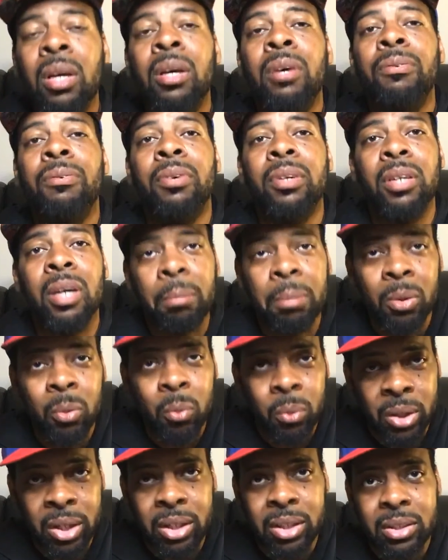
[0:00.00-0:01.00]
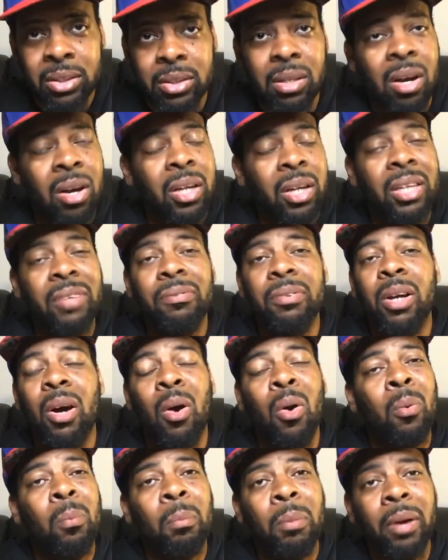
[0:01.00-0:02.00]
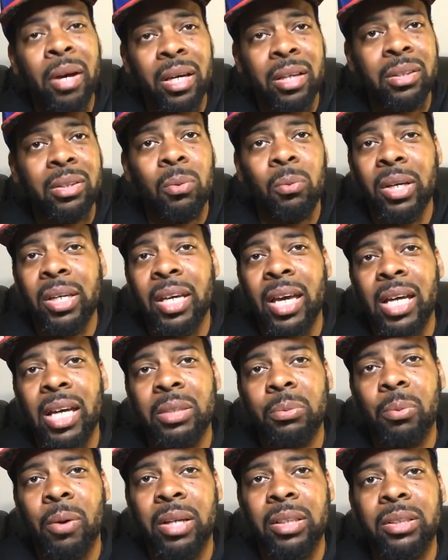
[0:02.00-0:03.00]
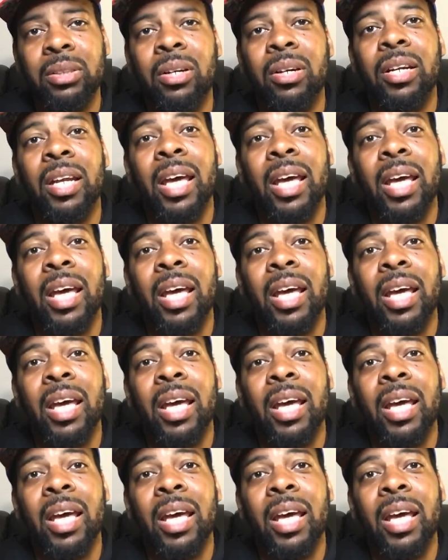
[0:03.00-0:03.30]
for a couple of weeks, or even a whole month, the way gas prices are.